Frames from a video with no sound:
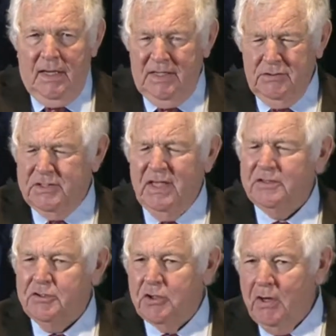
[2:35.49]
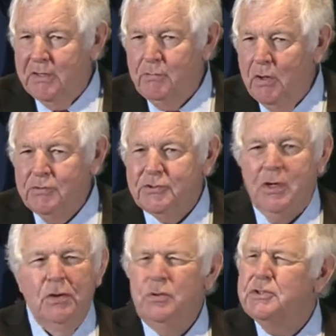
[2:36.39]
You said the Charlie Rose show.
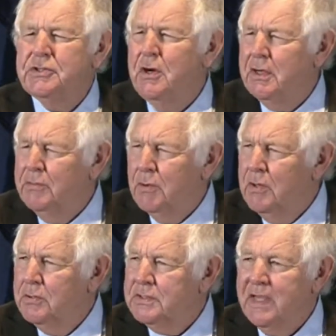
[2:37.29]
Who is Charlie Rose?